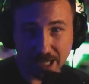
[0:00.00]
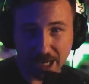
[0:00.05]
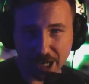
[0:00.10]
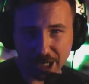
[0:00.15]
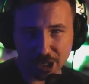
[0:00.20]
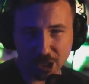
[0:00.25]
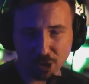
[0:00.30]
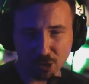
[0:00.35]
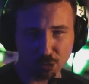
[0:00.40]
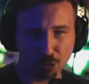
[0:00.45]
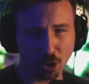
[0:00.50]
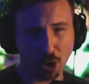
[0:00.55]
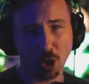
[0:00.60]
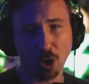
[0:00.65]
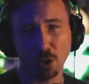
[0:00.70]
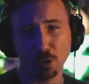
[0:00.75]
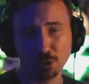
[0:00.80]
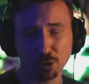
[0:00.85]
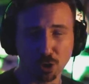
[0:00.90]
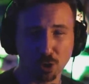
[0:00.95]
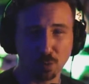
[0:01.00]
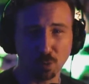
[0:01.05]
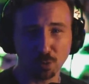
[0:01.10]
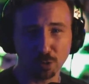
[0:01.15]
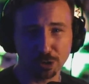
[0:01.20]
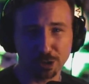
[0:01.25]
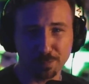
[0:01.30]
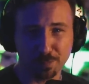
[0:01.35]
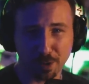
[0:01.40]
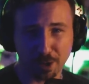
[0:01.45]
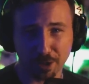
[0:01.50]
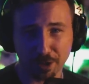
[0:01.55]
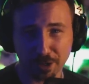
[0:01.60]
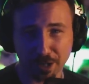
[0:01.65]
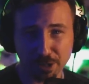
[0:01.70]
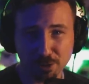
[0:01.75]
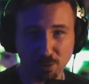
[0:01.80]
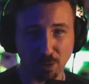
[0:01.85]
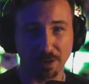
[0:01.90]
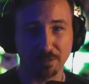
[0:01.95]
And he goes, oh, don't worry about it.
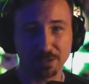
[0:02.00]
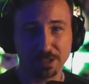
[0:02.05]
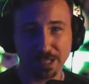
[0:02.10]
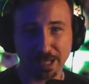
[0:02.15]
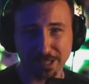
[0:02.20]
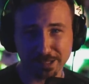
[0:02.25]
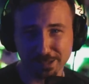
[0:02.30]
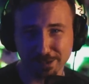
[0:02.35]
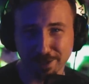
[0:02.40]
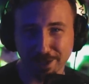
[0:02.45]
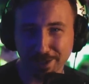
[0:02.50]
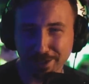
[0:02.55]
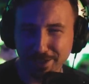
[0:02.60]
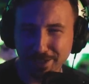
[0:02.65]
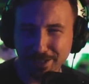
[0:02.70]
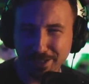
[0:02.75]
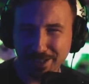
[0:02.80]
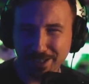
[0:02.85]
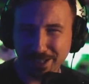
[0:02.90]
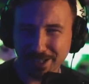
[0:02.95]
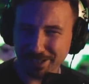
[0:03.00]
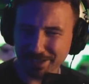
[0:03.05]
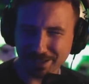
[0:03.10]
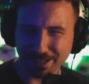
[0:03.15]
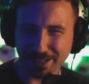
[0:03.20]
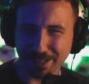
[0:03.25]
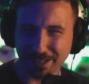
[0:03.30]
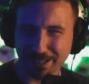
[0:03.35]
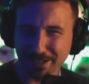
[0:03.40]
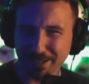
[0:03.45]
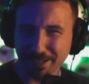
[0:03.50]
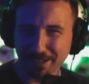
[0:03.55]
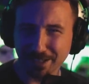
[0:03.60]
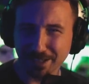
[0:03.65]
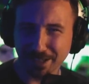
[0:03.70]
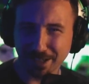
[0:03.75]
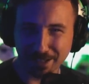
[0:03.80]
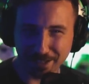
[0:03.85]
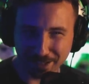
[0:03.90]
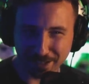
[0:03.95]
I drive a Tesla. And it's like,
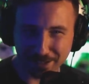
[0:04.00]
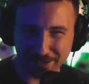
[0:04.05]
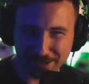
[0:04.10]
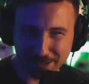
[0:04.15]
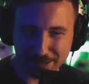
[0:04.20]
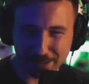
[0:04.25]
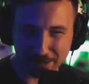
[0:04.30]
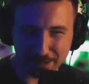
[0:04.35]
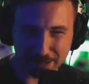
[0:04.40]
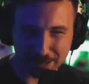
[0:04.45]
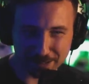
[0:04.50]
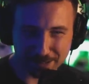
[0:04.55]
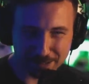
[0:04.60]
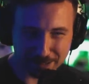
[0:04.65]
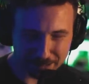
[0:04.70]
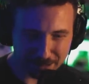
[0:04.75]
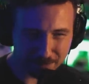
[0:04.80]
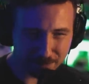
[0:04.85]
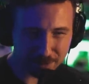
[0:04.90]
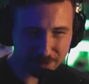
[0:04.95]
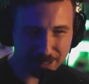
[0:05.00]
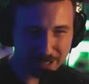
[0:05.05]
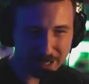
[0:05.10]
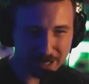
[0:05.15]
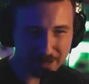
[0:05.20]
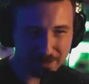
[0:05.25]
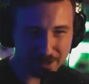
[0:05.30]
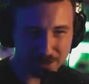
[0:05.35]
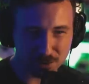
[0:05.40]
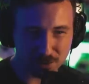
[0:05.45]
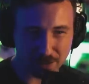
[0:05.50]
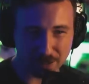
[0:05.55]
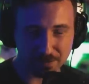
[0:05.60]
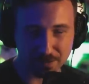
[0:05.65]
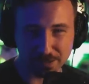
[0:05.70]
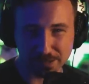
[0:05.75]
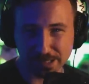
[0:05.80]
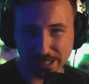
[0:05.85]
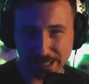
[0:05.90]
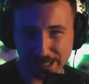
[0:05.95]
a, a, a, delivery guy that
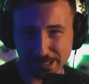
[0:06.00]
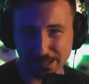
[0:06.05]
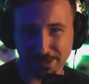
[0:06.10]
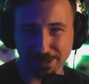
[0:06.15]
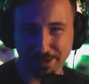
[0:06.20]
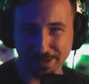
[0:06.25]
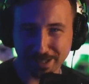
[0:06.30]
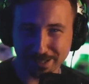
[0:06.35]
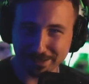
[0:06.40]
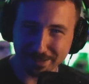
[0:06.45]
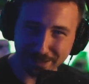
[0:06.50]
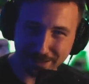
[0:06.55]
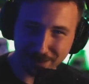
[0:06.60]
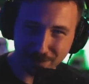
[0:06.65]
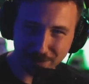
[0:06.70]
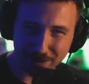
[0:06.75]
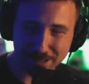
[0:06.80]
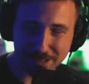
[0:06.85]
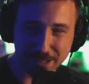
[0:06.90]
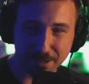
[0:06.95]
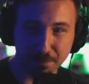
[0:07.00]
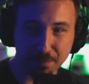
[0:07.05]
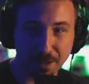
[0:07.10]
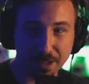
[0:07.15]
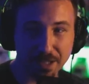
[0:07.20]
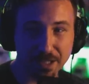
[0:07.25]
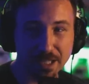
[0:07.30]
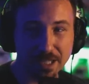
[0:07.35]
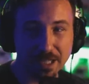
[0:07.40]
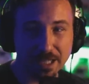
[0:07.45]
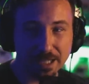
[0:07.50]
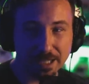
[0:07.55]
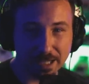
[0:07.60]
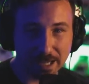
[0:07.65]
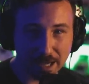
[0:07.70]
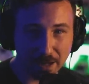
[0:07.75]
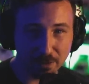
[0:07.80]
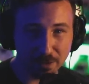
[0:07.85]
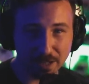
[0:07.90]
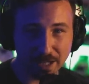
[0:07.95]
drives a Tesla. That's like crazy. But
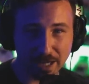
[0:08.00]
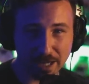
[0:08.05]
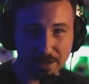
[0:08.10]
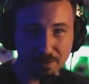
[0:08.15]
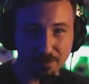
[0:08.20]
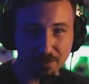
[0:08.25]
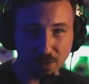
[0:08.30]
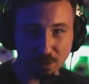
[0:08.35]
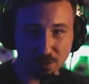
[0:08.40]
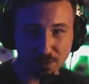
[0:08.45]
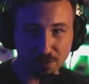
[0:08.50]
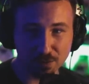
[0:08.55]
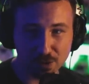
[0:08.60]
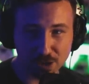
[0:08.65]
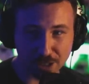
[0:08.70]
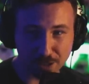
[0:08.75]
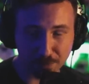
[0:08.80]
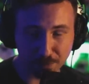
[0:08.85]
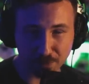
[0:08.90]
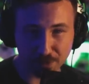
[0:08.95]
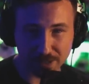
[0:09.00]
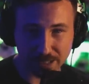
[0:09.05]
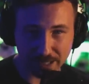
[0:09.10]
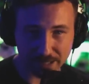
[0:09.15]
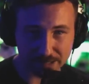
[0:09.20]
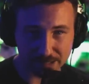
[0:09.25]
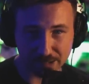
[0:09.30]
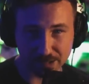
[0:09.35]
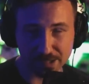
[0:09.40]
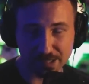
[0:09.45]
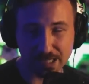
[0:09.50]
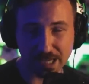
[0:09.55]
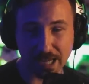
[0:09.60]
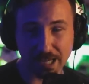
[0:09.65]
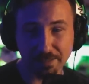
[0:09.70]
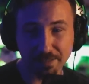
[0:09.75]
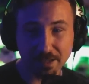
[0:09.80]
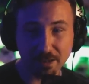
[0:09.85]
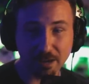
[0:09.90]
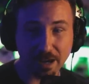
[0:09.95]
now they have those cheaper Teslas
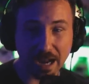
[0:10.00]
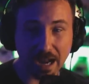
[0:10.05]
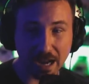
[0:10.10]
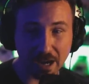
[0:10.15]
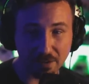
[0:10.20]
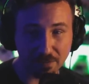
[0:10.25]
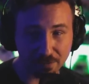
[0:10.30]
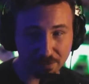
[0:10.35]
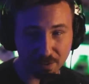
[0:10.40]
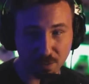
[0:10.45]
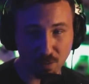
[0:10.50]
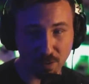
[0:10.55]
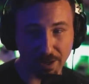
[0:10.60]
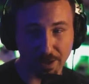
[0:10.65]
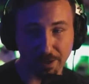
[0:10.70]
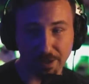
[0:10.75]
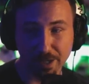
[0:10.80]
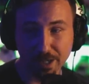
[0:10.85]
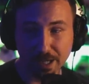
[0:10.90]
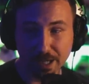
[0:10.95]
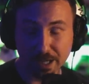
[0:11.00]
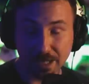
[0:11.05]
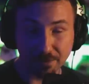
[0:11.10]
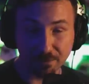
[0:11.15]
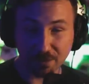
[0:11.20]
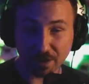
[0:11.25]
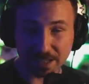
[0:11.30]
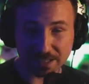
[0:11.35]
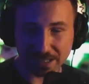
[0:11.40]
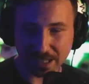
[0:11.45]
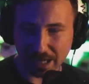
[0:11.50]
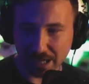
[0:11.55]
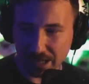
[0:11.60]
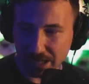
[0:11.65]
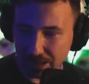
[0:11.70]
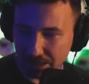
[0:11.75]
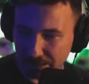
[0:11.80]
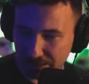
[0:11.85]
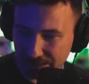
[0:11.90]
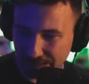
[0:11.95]
and they're everywhere. In fact,
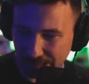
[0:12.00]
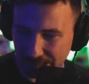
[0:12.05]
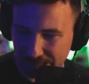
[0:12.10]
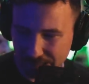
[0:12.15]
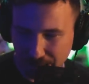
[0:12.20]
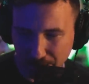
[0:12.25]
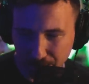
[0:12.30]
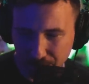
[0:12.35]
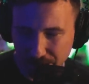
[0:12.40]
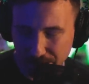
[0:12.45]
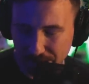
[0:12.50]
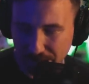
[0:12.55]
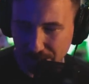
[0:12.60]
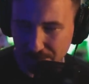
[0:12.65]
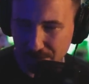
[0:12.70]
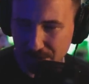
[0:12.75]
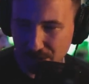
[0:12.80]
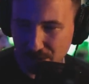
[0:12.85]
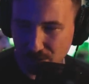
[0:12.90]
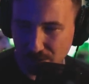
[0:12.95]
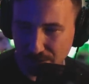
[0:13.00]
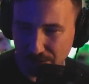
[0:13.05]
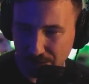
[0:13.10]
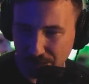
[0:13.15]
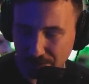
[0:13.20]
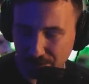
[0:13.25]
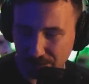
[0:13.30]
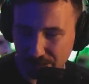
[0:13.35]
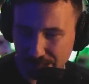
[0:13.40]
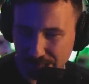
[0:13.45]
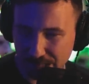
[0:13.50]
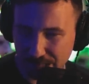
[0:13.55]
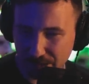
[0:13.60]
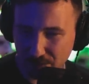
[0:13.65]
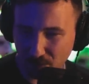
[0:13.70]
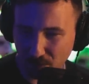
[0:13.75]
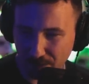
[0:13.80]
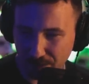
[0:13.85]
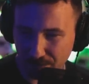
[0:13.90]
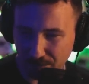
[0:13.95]
I Dex, how many times do you even
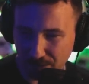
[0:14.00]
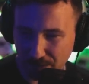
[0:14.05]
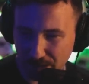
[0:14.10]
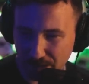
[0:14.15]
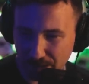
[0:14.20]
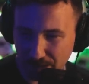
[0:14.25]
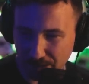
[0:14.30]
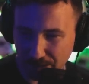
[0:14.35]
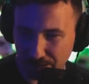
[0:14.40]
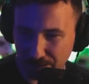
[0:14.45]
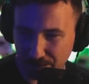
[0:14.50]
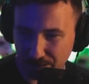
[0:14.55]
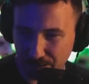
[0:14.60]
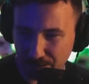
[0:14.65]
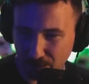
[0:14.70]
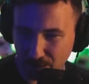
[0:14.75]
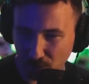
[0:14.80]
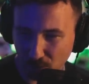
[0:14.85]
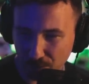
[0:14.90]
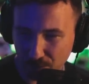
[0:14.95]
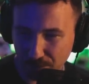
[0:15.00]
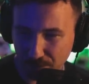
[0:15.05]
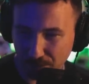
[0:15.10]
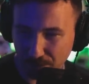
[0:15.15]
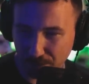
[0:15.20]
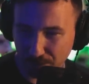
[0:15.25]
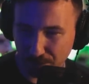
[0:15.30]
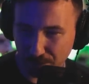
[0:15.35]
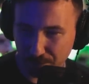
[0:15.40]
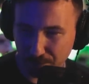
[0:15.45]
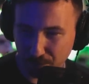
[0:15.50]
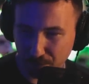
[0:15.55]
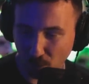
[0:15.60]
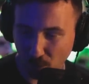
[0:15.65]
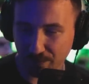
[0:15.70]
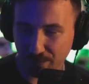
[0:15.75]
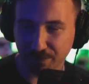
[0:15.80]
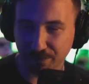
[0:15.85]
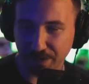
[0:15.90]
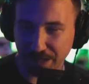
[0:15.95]
see one of the uh, the the
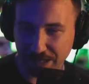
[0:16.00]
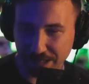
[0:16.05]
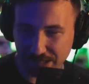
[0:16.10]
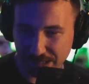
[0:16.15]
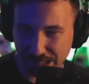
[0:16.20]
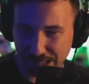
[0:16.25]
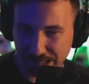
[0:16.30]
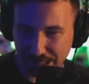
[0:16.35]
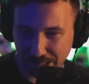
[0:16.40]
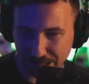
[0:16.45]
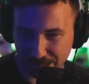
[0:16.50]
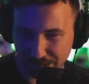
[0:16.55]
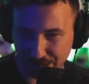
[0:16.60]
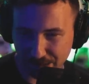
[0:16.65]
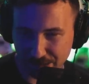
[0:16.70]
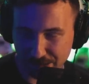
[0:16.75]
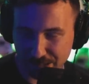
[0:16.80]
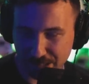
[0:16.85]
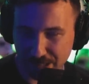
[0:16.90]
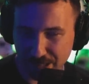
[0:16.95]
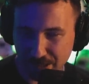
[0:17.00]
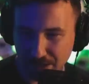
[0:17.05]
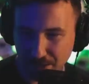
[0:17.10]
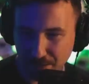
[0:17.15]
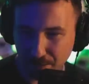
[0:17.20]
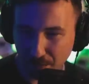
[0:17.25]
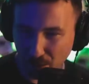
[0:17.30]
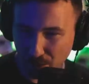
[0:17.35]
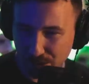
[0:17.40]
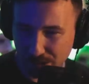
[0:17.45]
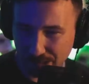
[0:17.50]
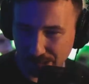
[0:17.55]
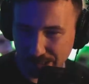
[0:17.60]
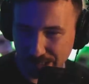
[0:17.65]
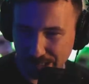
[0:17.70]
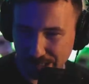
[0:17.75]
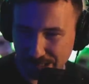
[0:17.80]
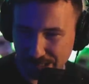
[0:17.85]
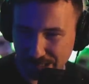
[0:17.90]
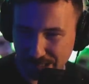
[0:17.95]
more fancy Teslas?
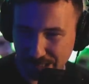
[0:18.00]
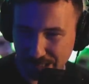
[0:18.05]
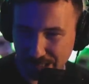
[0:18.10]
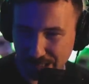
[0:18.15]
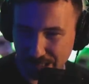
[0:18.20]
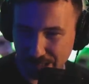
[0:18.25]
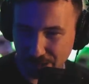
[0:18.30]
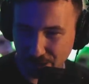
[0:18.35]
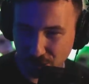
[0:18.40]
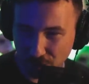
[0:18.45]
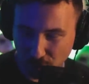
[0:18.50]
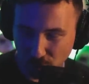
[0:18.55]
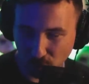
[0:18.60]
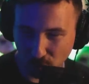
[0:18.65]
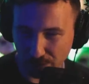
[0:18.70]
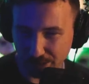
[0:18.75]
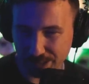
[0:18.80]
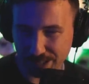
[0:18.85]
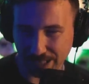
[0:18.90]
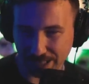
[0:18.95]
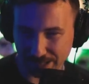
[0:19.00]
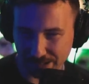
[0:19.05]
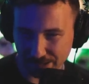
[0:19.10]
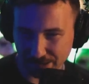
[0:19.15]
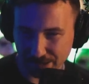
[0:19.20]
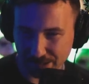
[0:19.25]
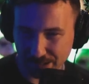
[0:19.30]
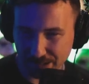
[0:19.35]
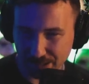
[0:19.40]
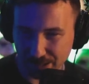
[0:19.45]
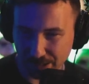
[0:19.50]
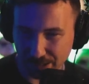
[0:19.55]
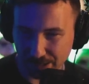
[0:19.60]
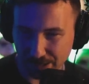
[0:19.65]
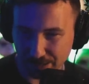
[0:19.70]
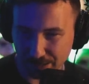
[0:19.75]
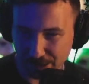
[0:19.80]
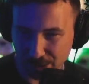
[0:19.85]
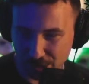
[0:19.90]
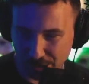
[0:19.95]
Mostly it's the newer Teslas,
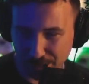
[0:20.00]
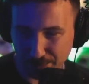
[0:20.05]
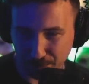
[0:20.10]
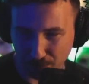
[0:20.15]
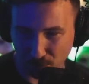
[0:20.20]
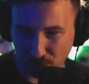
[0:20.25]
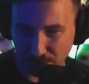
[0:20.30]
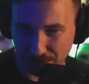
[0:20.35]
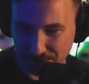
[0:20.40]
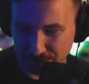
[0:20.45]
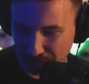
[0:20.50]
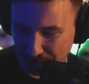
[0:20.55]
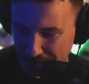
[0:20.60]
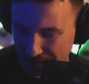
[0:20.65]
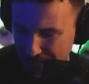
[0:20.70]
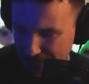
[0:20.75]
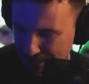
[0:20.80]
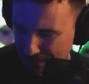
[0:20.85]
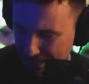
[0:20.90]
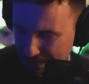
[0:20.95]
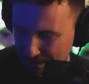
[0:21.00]
the the cheaper ones, right?